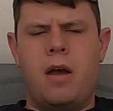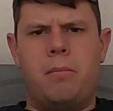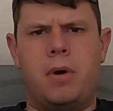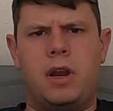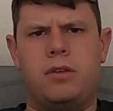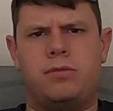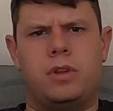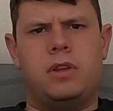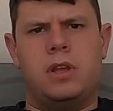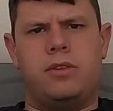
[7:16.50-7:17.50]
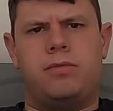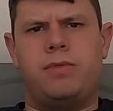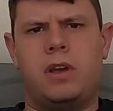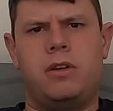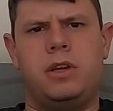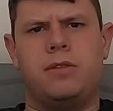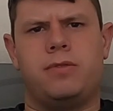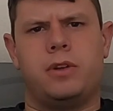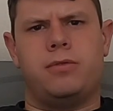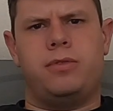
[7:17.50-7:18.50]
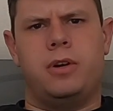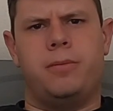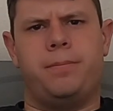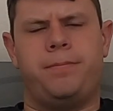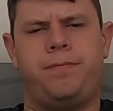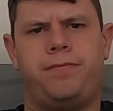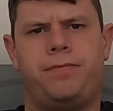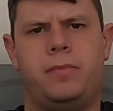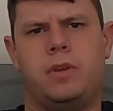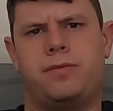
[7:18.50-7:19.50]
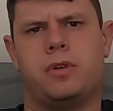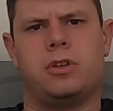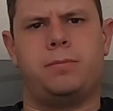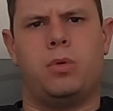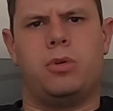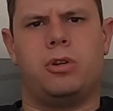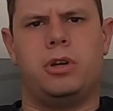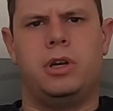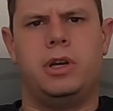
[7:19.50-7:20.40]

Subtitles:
but it's very different from the first pour.